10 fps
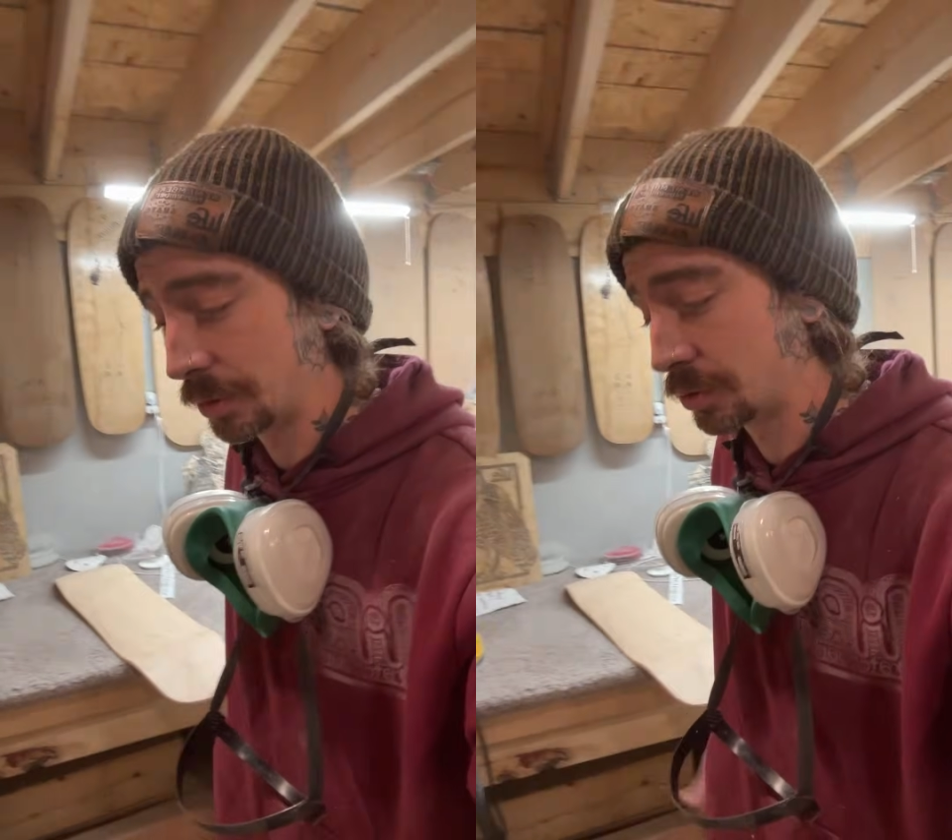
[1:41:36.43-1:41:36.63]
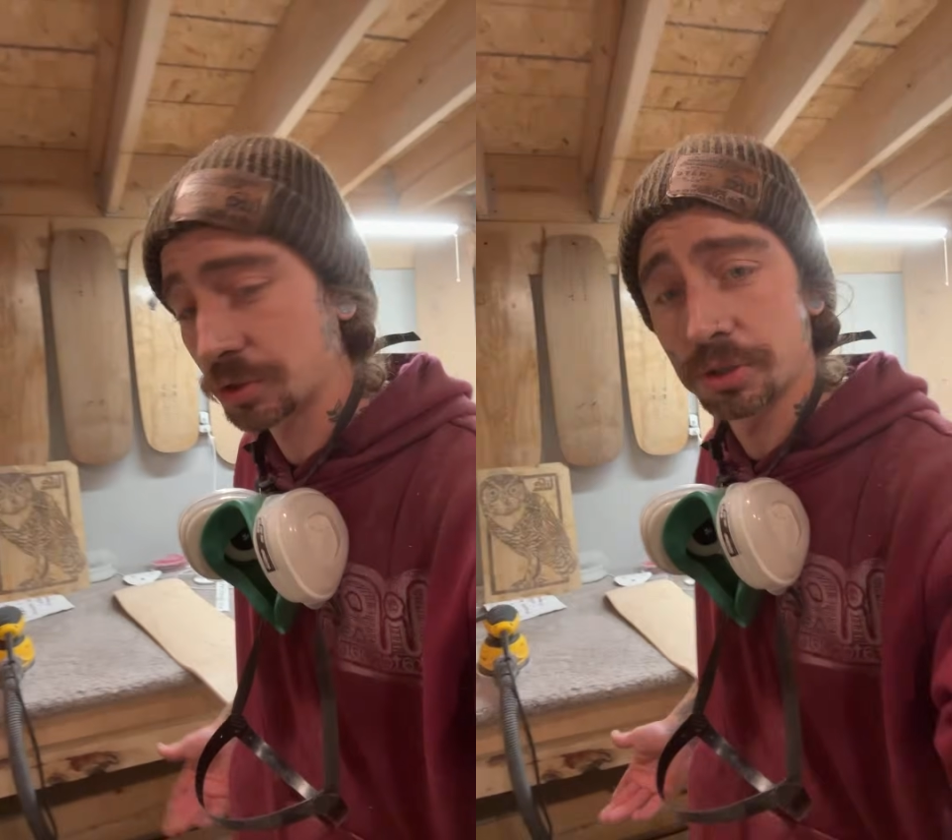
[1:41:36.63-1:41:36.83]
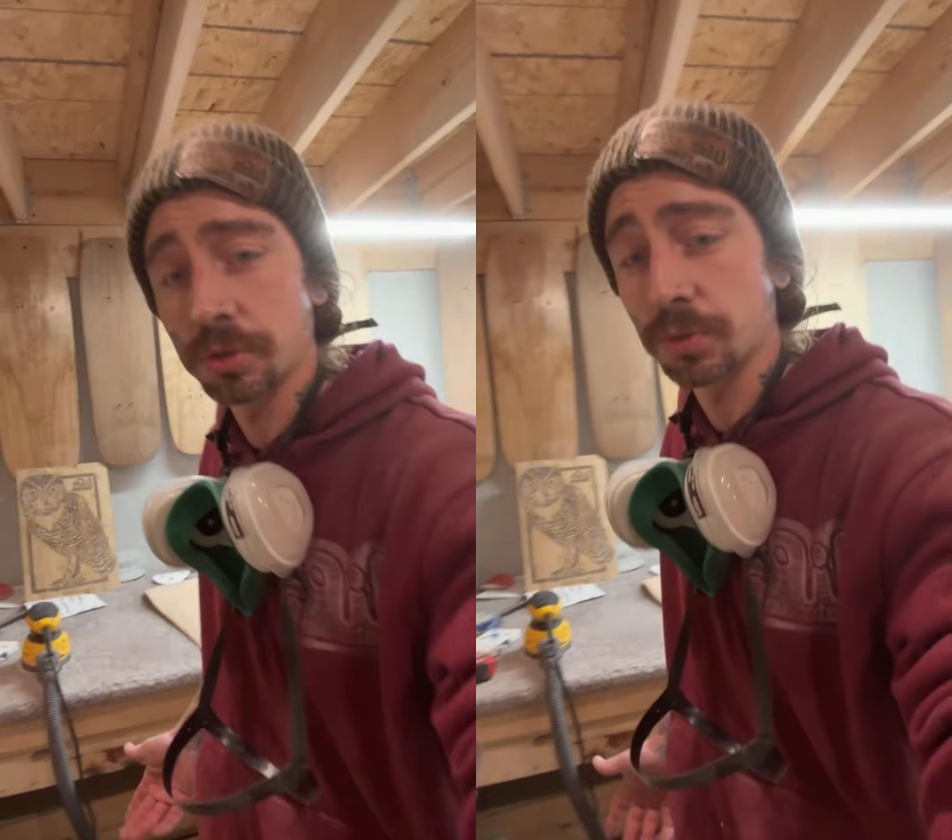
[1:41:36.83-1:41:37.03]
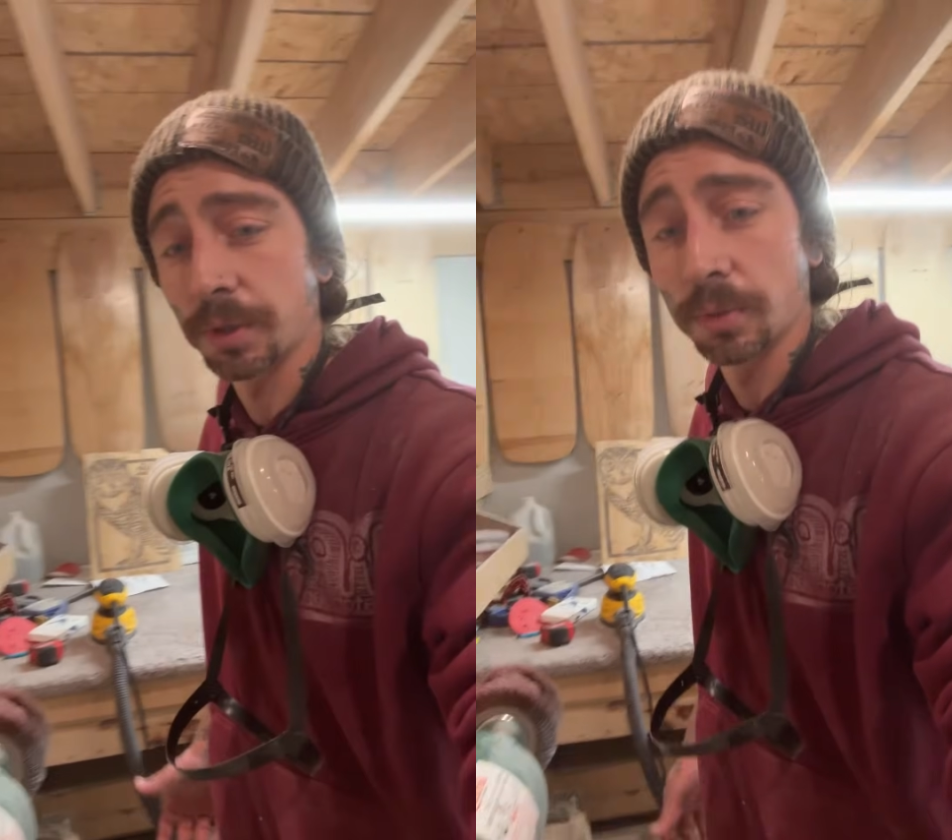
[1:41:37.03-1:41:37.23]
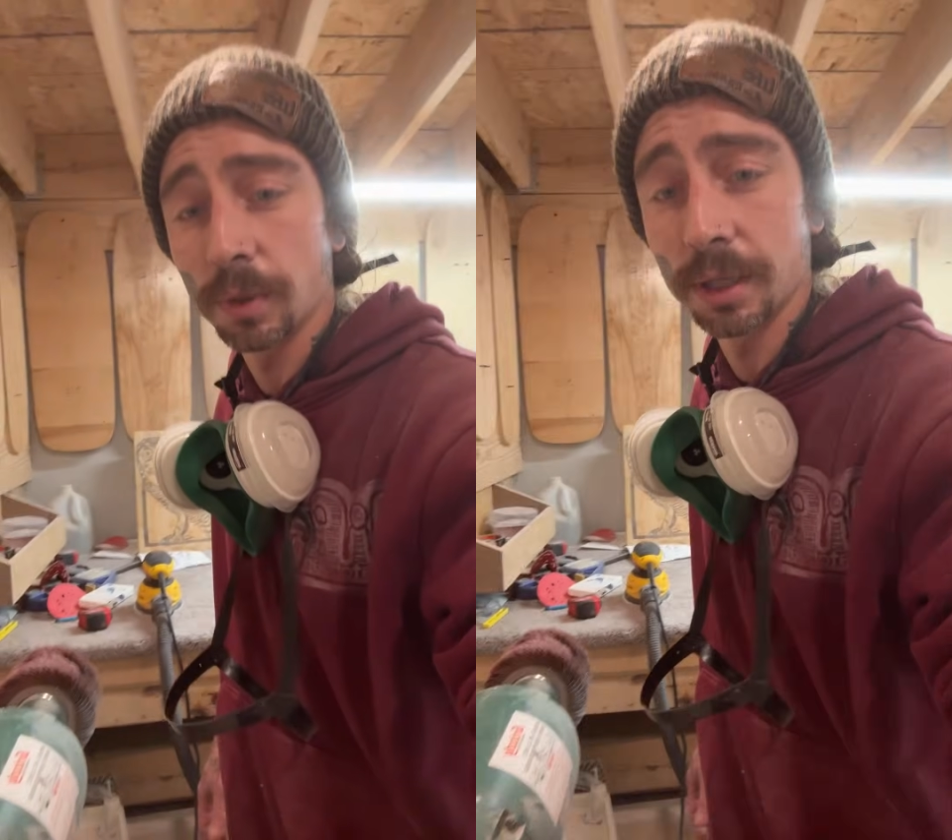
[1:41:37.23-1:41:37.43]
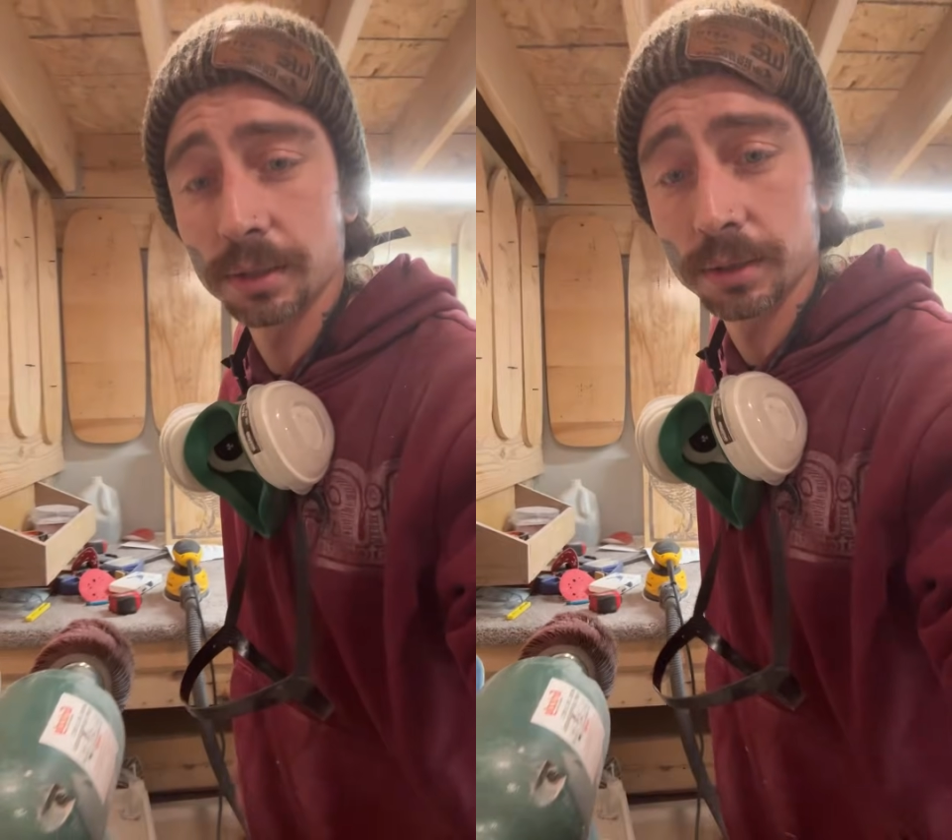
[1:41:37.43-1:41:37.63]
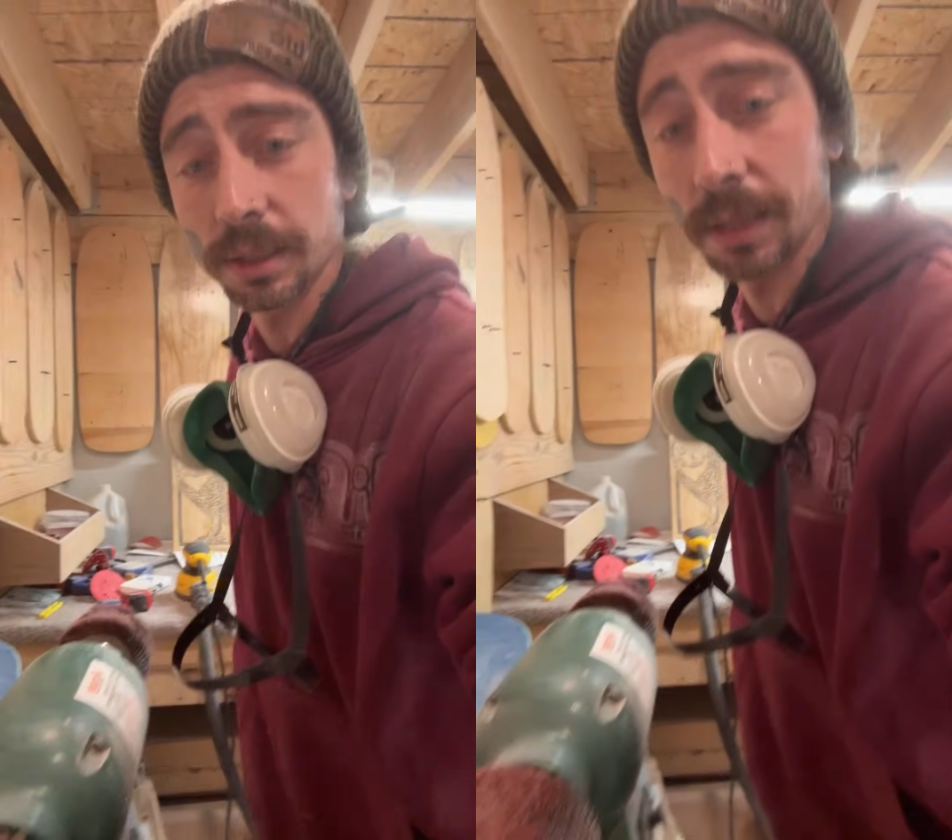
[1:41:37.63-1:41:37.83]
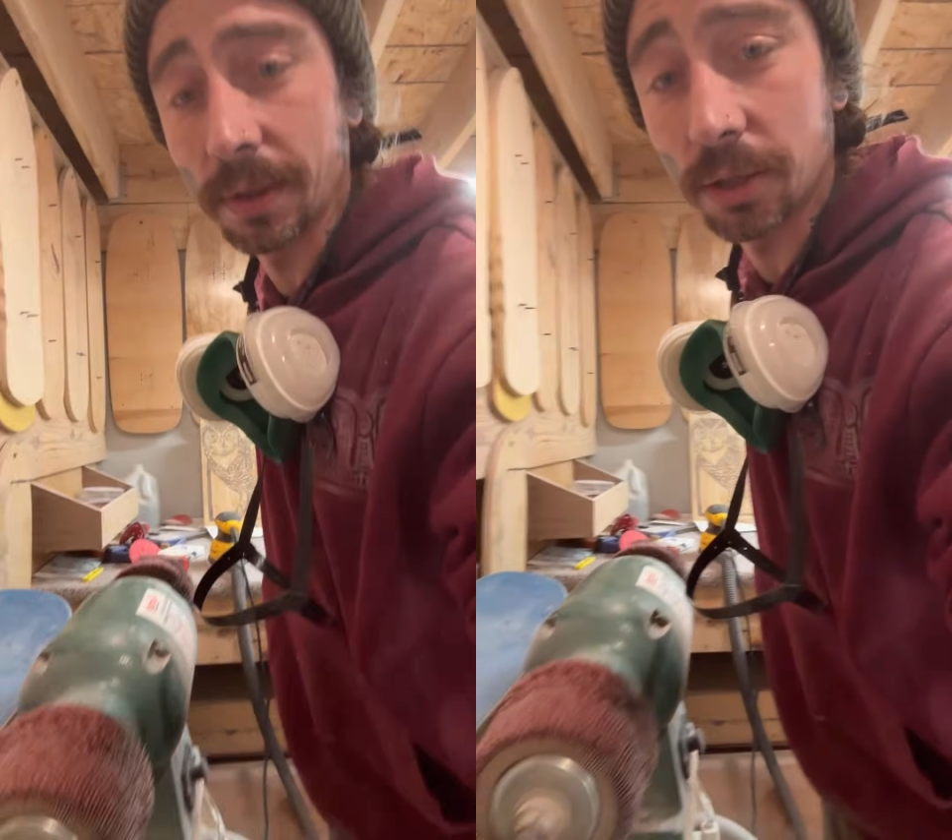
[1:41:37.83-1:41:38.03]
You just choose what you want, and then